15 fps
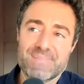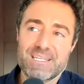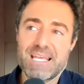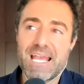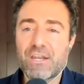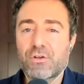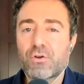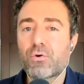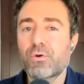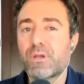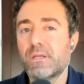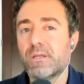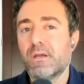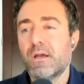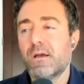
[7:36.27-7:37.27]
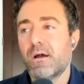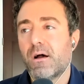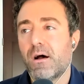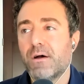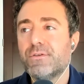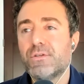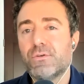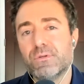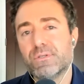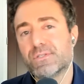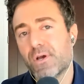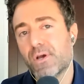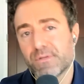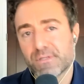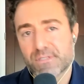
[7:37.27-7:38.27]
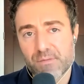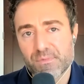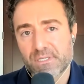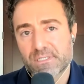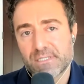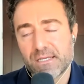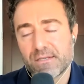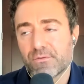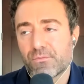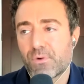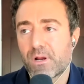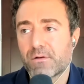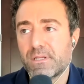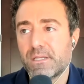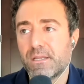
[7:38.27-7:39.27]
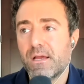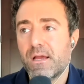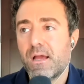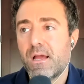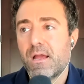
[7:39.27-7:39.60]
category unto its own to some extent, wherein